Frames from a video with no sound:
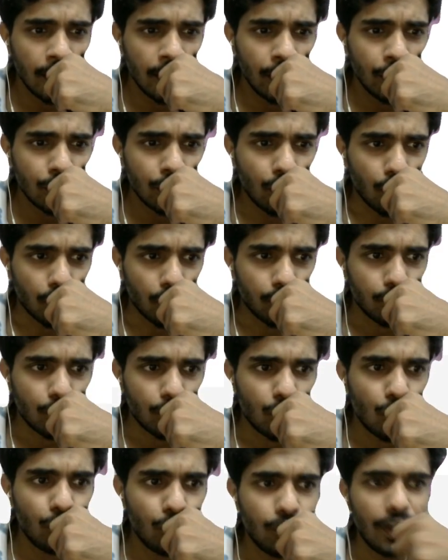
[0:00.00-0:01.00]
So
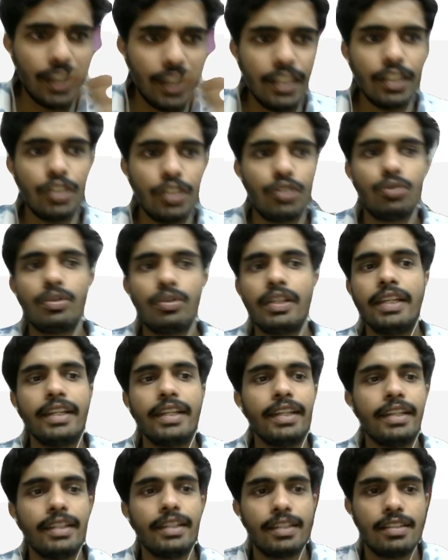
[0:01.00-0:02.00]
to find the
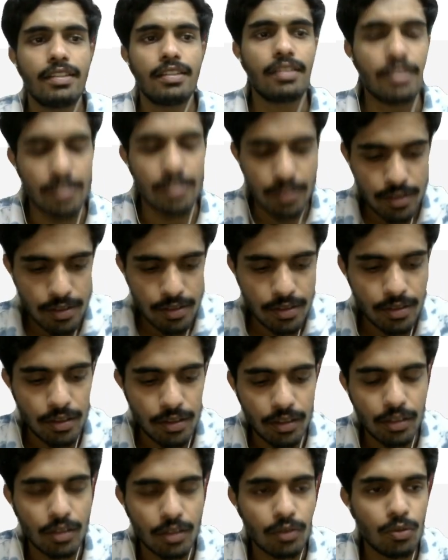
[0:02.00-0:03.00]
Euclidean distance,
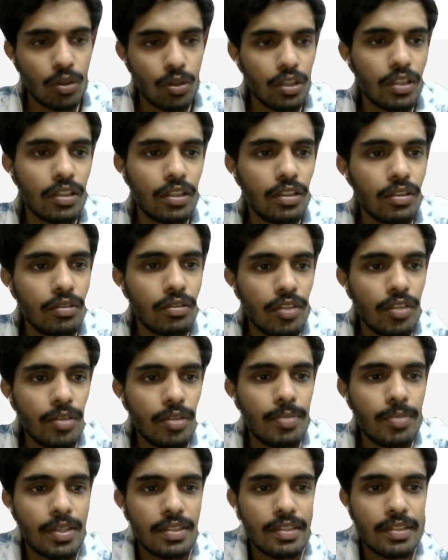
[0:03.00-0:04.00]
what we
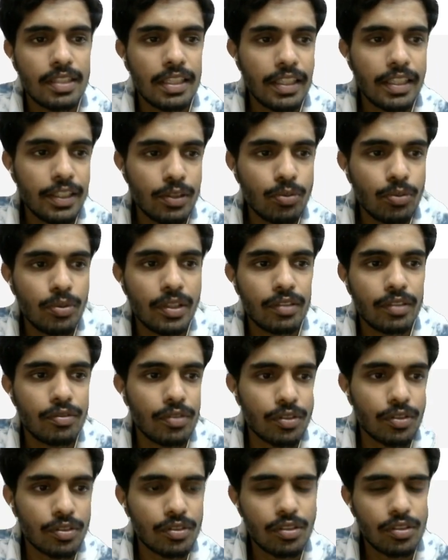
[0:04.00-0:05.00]
basically do at
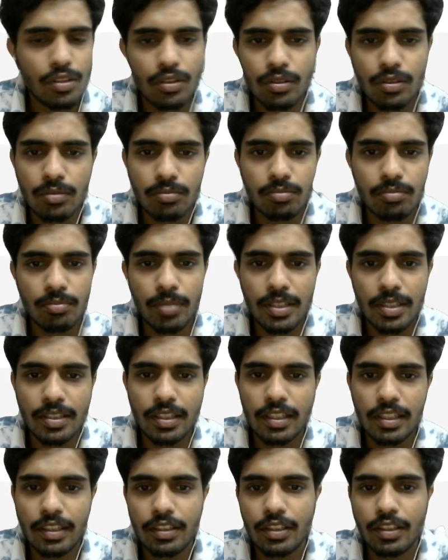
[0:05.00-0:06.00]
first,
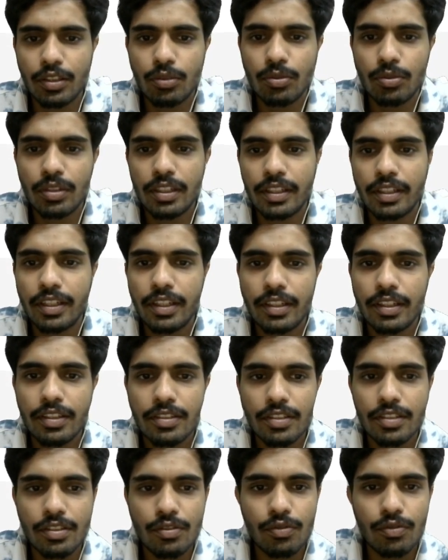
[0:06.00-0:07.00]
basically the Euclidean
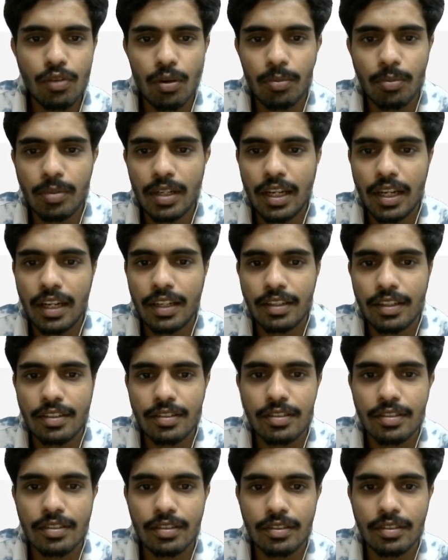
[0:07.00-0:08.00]
distance formula is